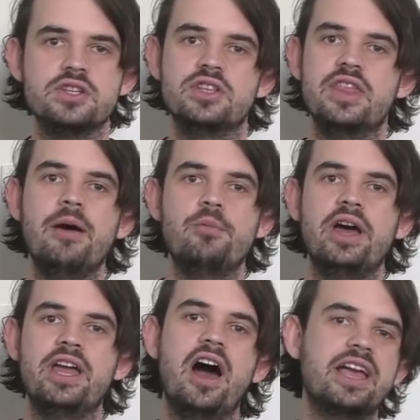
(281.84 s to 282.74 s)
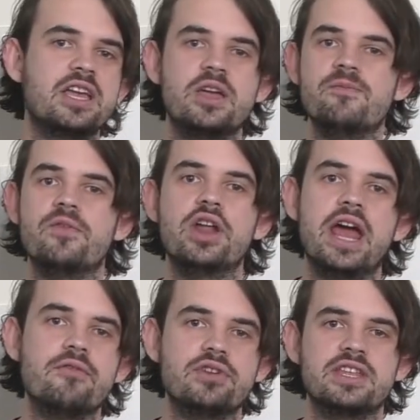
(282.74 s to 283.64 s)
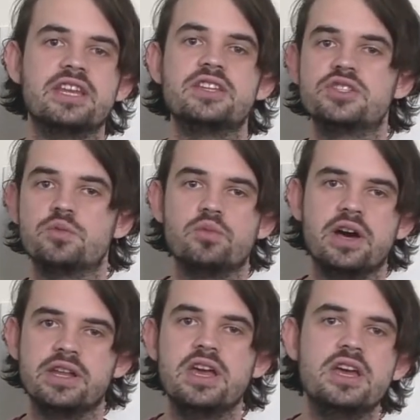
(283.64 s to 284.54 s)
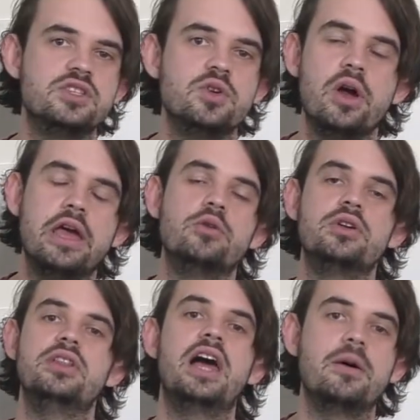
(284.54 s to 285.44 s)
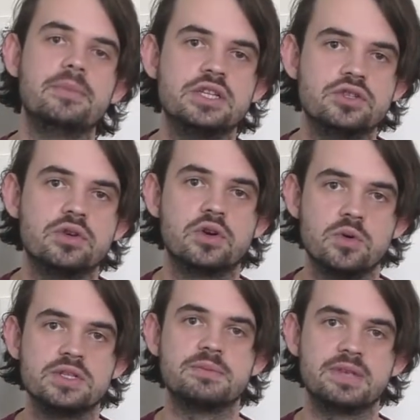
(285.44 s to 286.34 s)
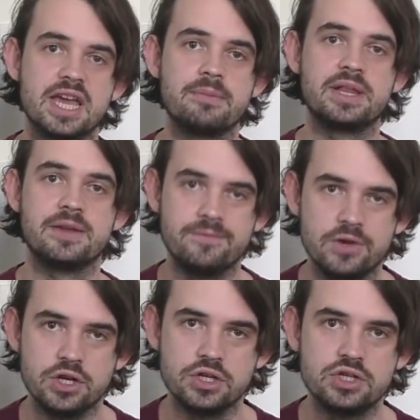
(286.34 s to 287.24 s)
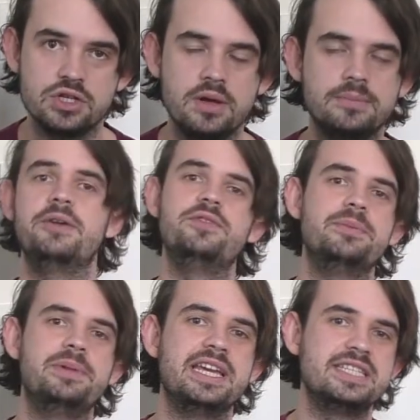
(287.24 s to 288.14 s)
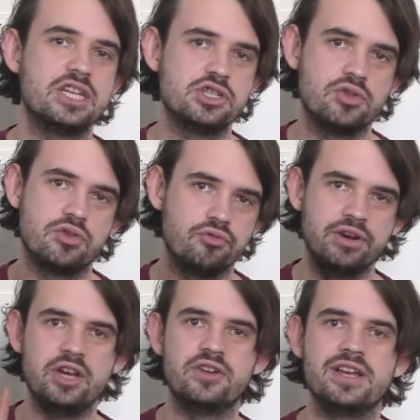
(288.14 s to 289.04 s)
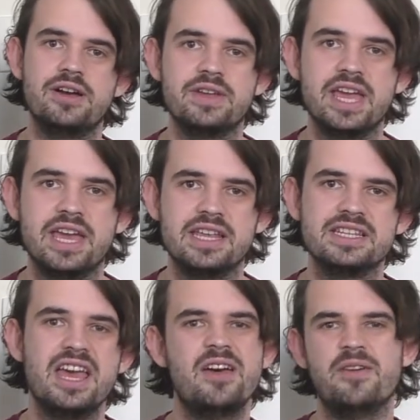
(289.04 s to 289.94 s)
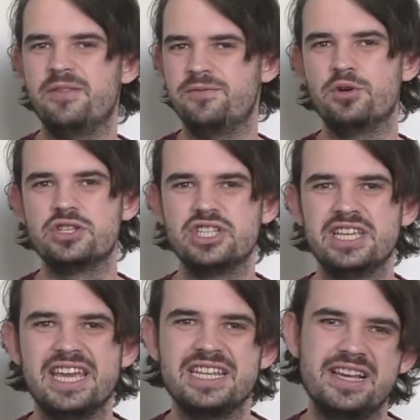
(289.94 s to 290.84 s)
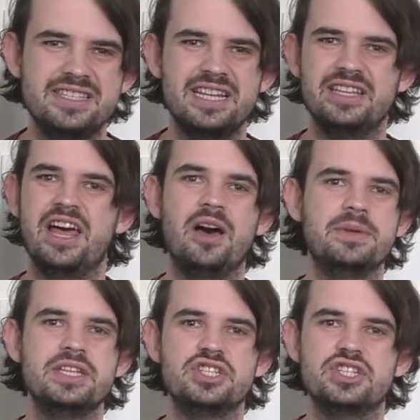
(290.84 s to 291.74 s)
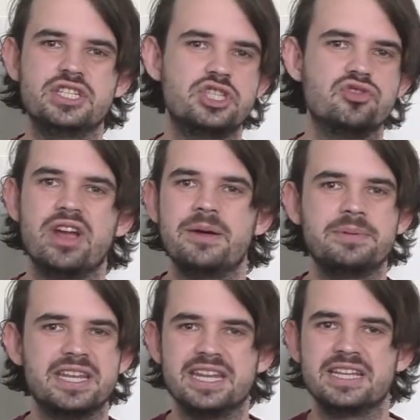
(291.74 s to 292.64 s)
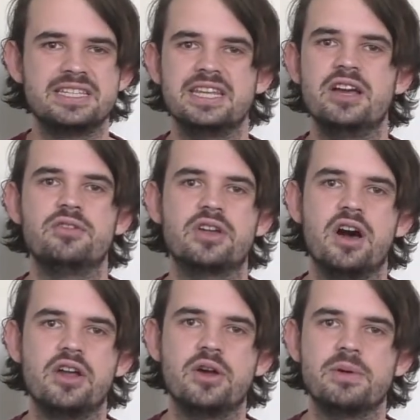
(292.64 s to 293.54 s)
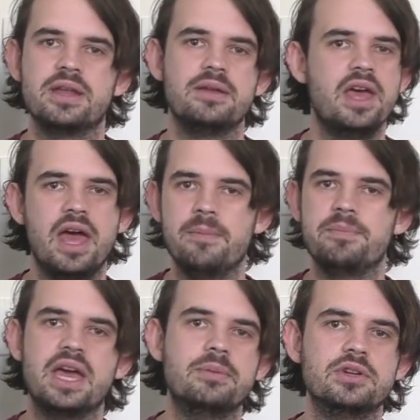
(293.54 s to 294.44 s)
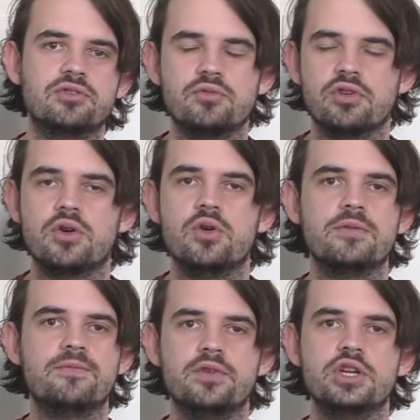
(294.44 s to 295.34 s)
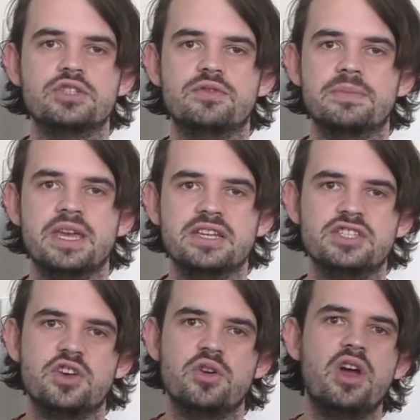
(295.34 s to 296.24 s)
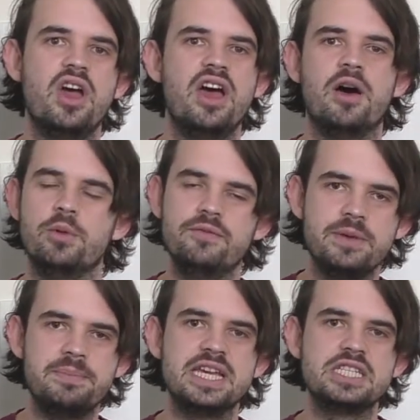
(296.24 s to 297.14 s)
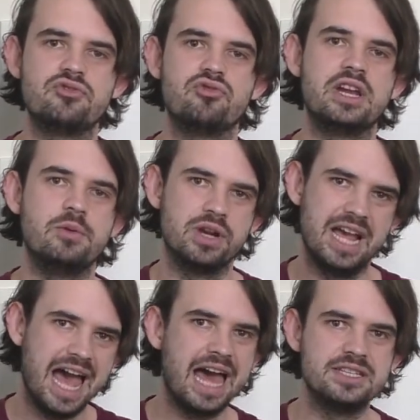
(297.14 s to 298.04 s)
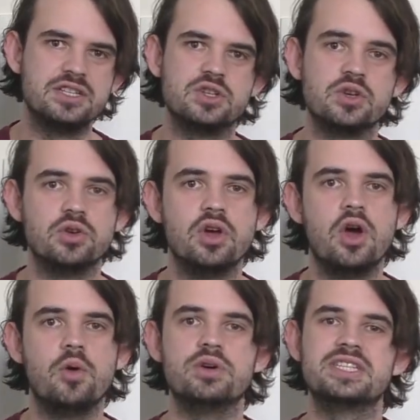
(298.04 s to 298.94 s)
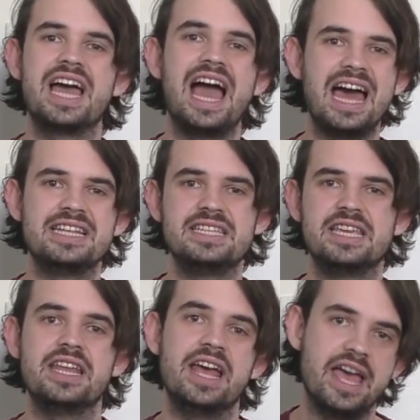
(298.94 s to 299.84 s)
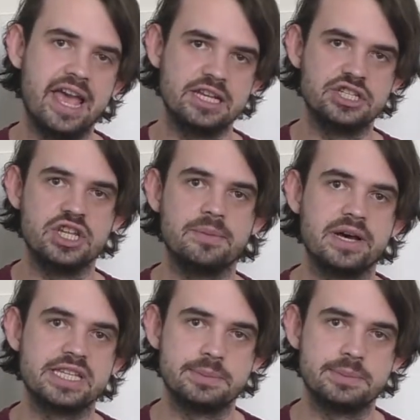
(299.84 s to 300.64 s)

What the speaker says: so that way I can convert everything into one, so it will allow me to record some gameplay footage. But for the PlayStation 3, on the other hand, unfortunately it doesn't allow me to just straight up connect to the Elgato and be able to record footage from there. So with the PS3, what I had to do was I had to get a HDMI